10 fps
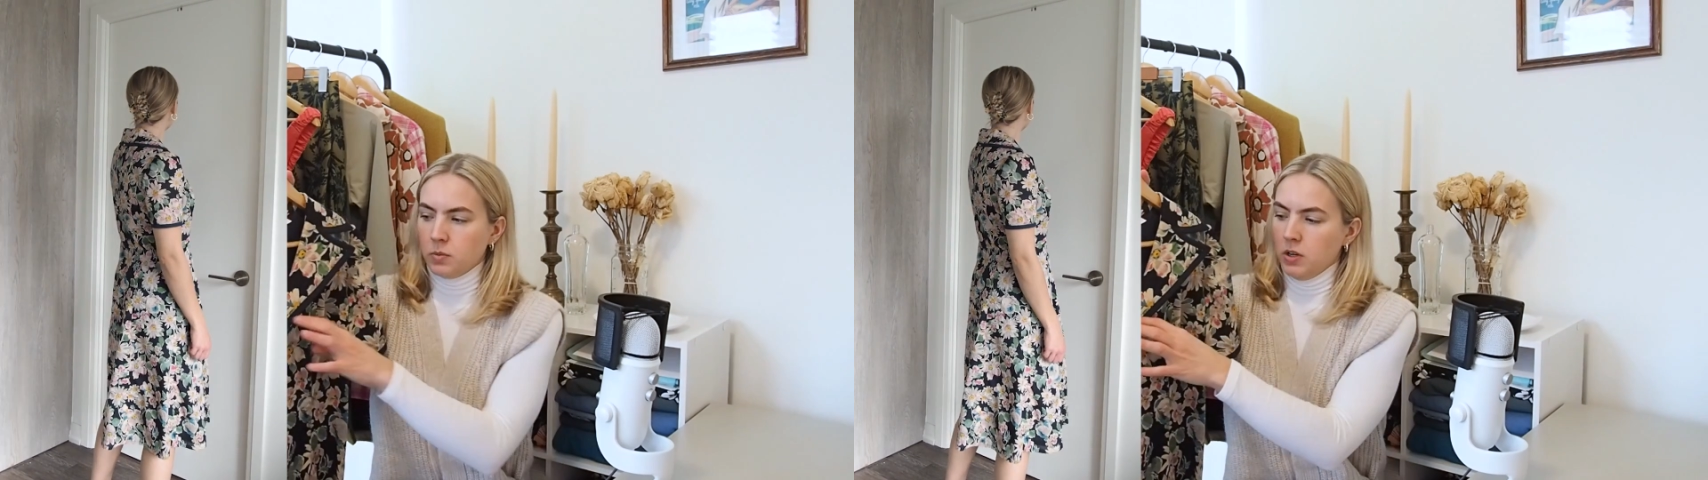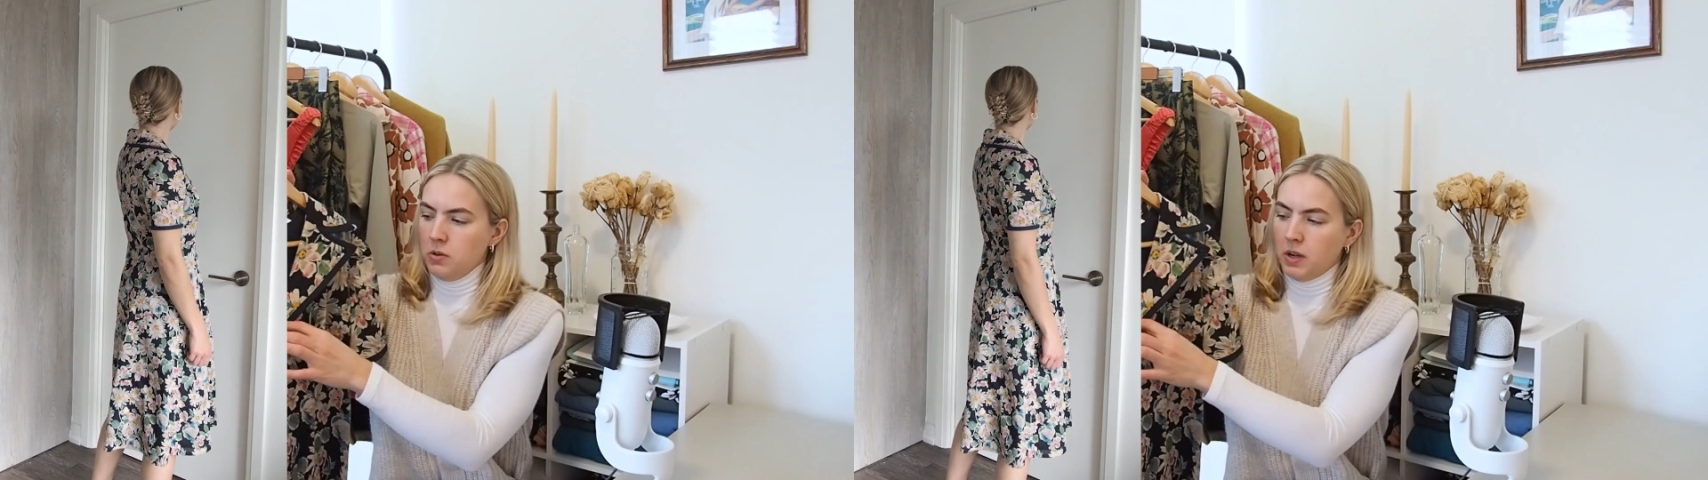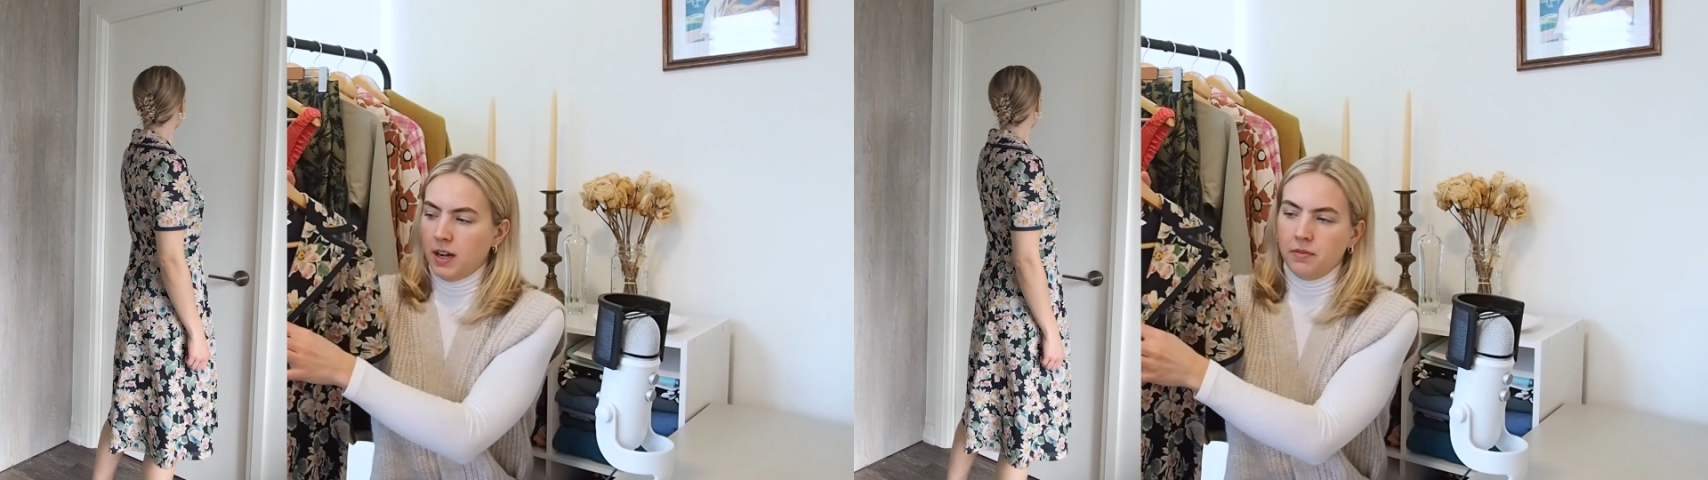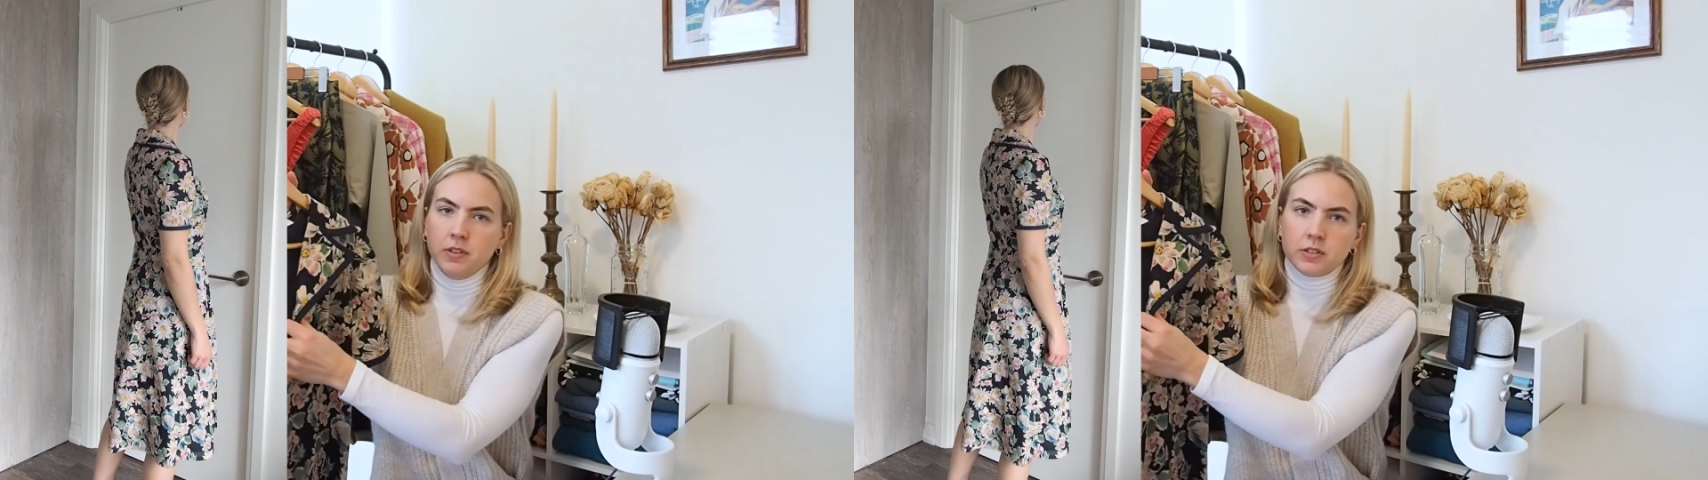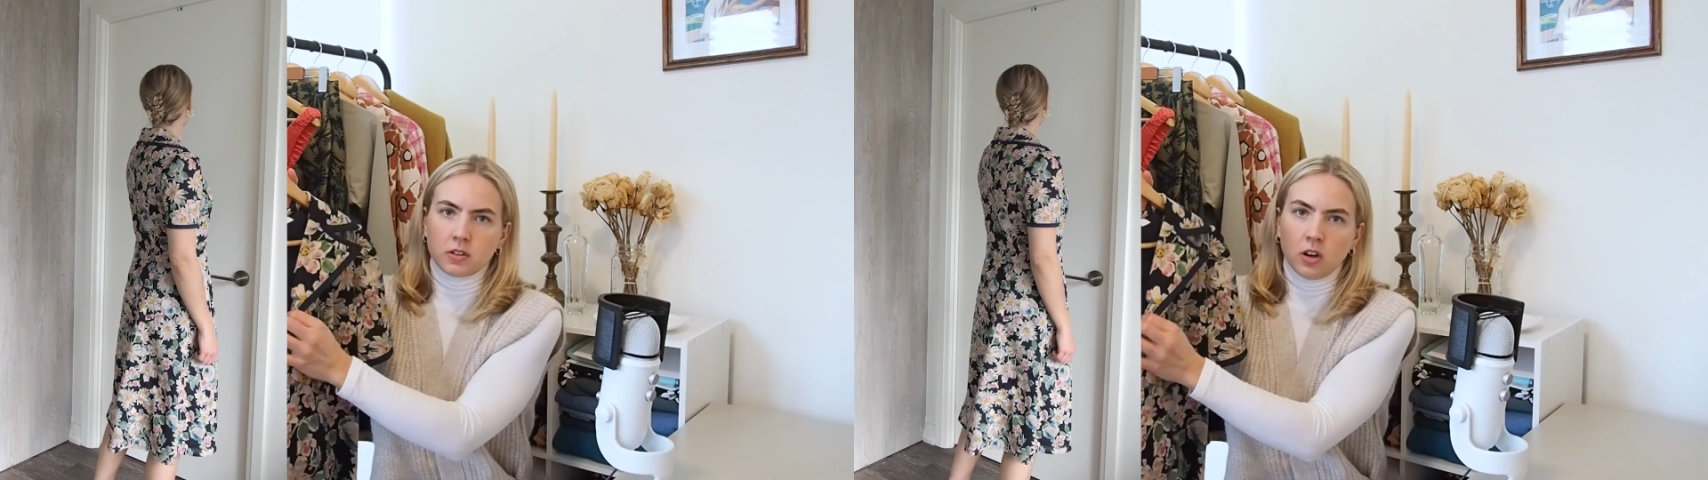where you have
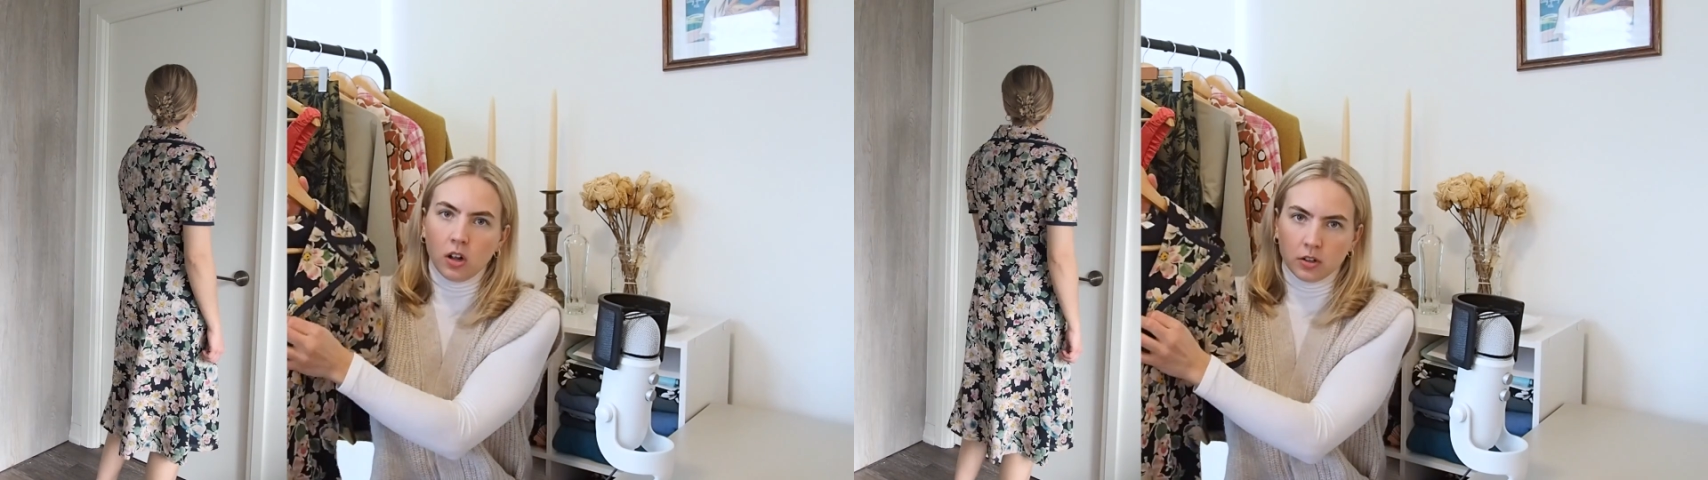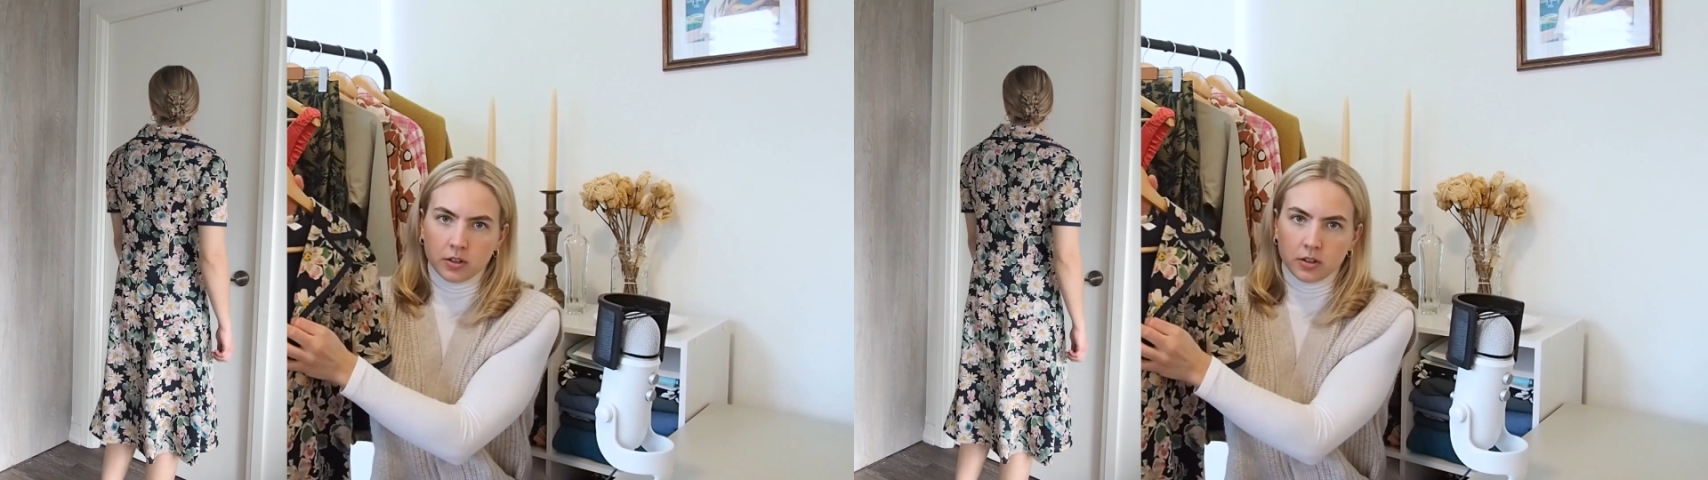this collar